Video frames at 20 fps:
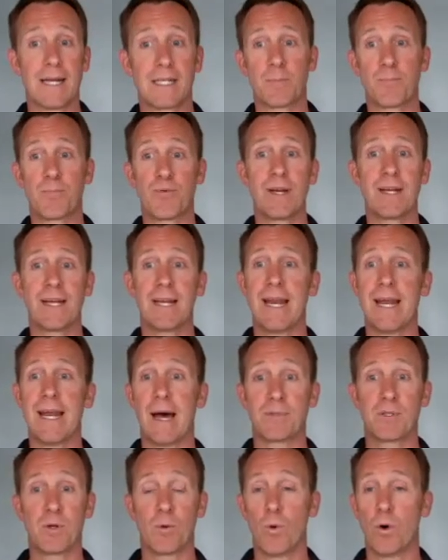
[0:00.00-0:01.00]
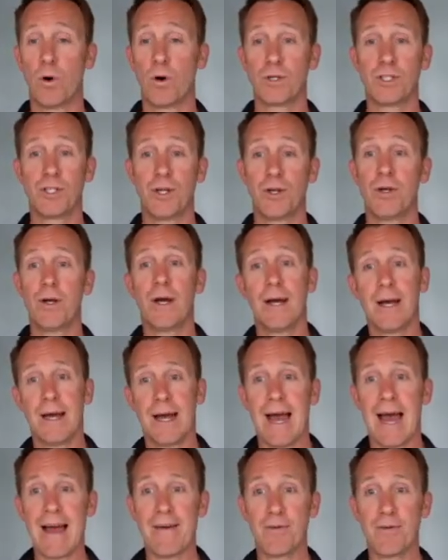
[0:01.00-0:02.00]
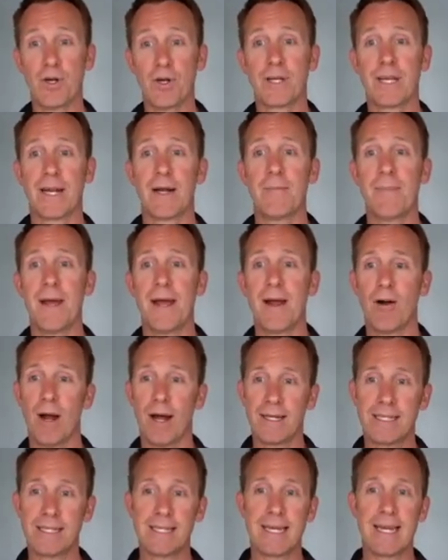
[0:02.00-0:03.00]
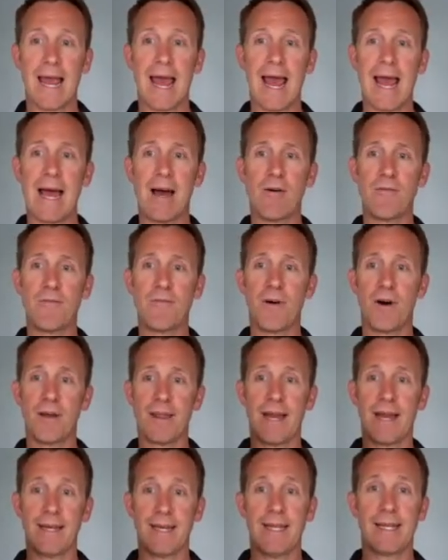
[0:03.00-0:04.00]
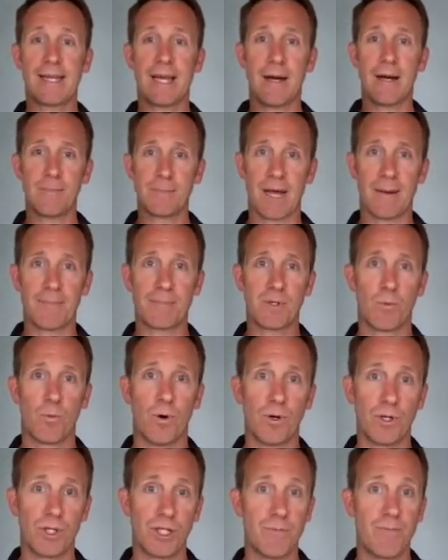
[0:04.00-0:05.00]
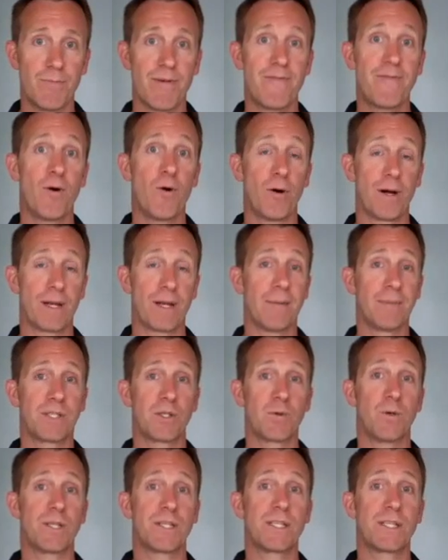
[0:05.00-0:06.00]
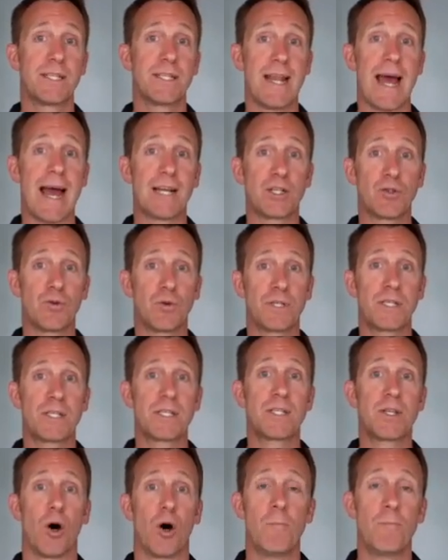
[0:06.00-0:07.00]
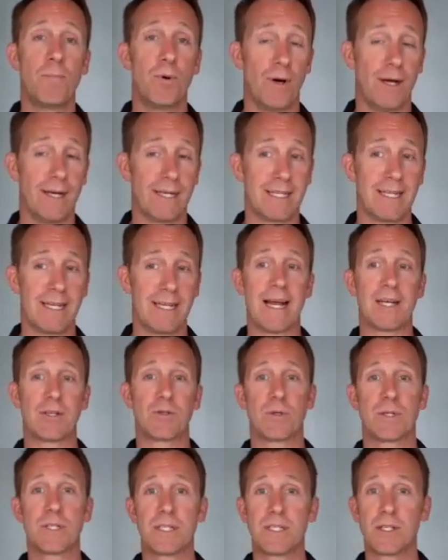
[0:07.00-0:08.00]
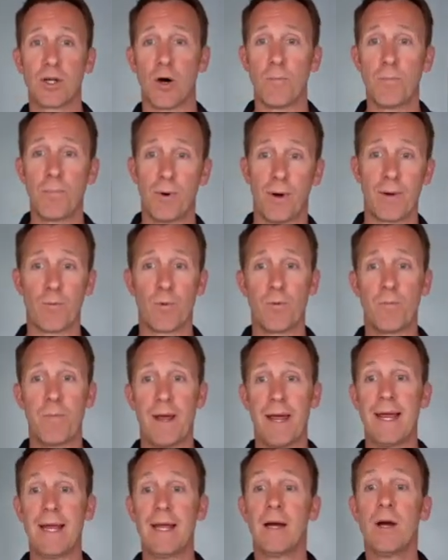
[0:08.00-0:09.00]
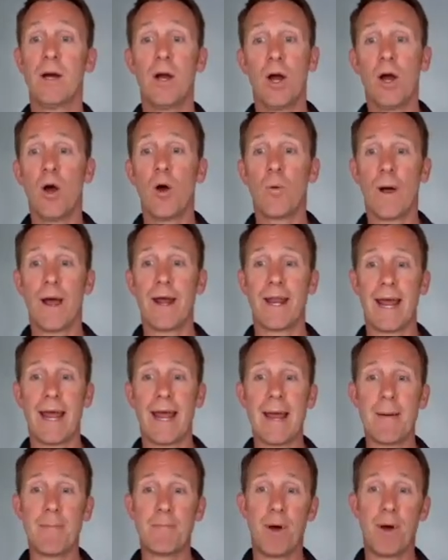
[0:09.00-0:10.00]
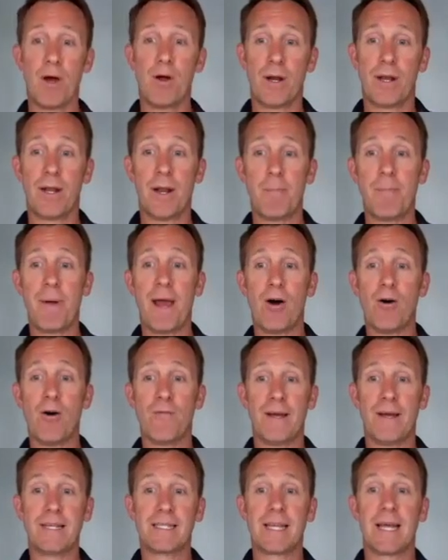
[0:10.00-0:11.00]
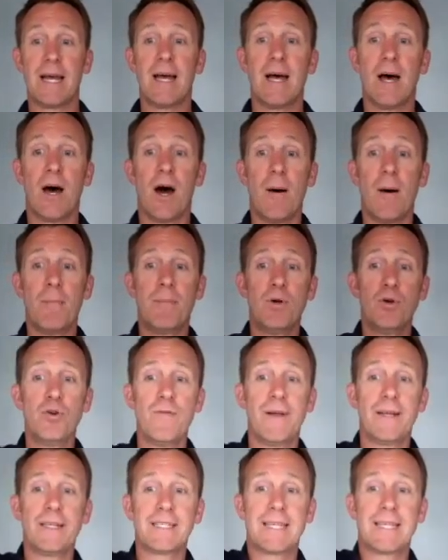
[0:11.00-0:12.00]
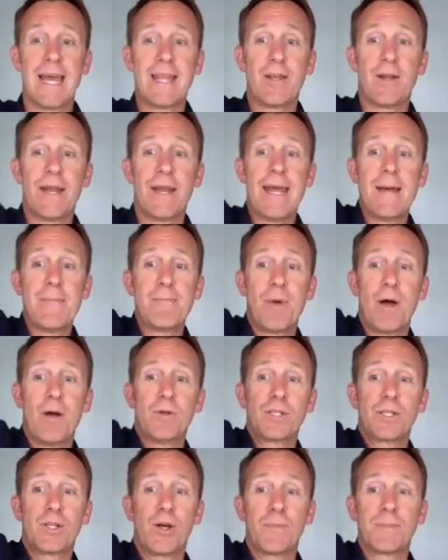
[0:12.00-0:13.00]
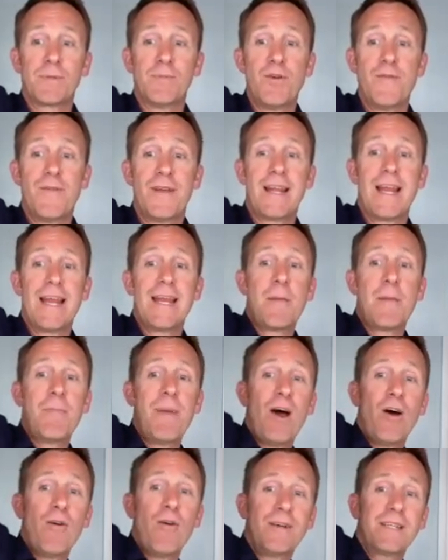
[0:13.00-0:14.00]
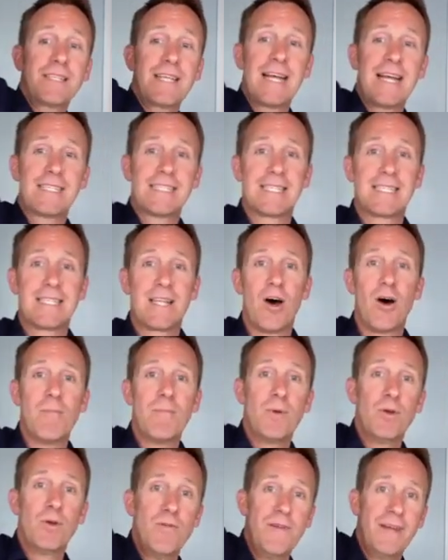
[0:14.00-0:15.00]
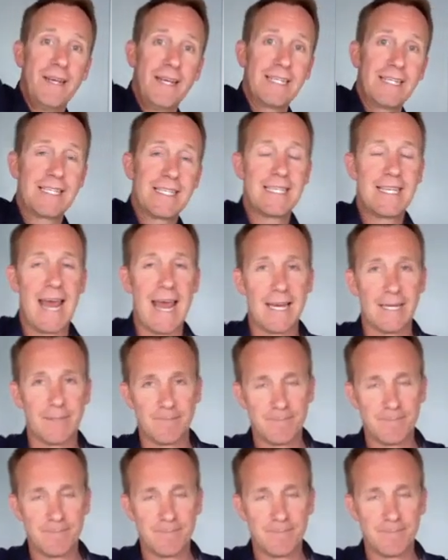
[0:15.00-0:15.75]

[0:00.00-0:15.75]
to bring the knee up towards you, have a look in a mirror and see how far that knee comes up towards you before it comes to a natural stop point. The natural stop point will be where the hip bone and the pelvis are moving together, the hip bone stops moving, and then the pelvis has to start moving instead.